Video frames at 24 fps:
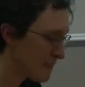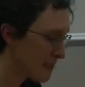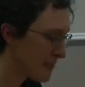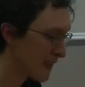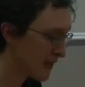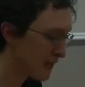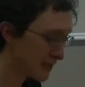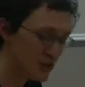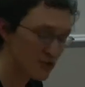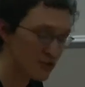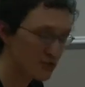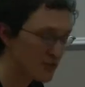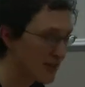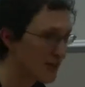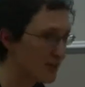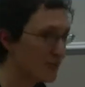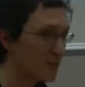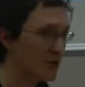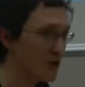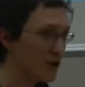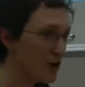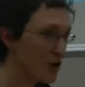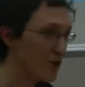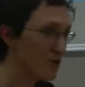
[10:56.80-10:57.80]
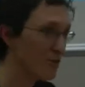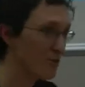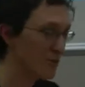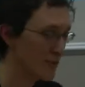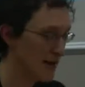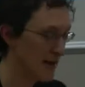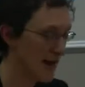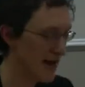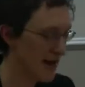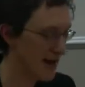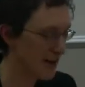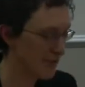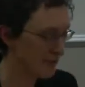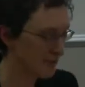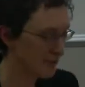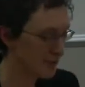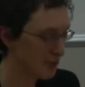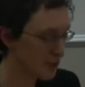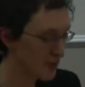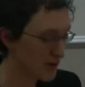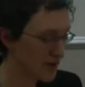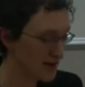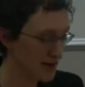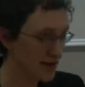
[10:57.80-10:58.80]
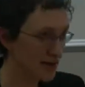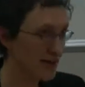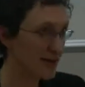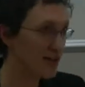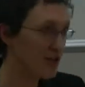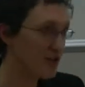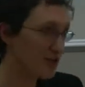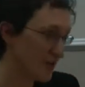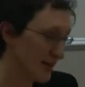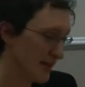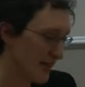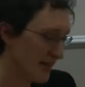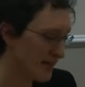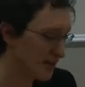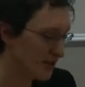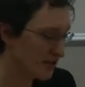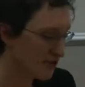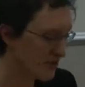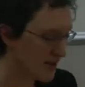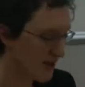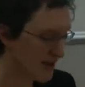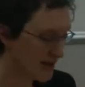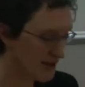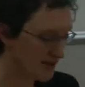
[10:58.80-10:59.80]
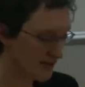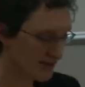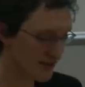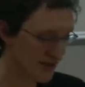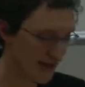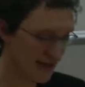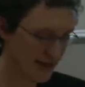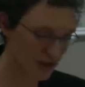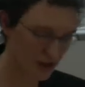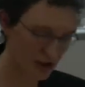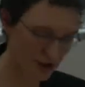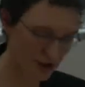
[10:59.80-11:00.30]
that's really become quite a leader in the creative sector.